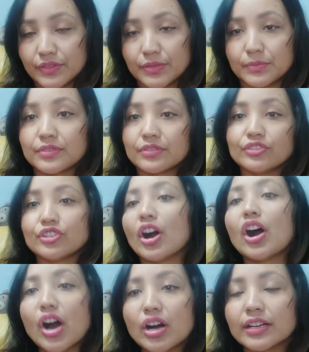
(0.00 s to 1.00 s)
She was
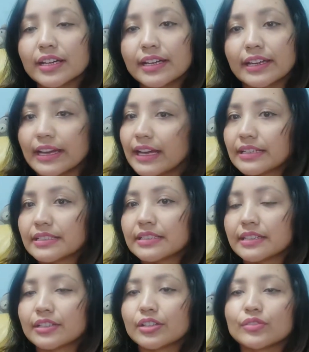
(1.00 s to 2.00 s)
young and
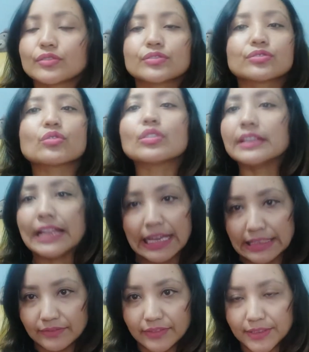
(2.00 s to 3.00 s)
it looked so
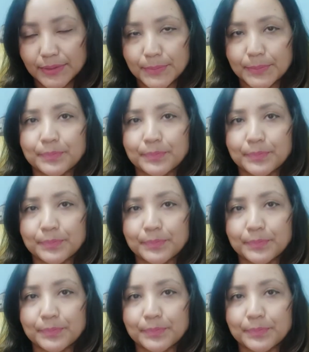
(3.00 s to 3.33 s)
lively.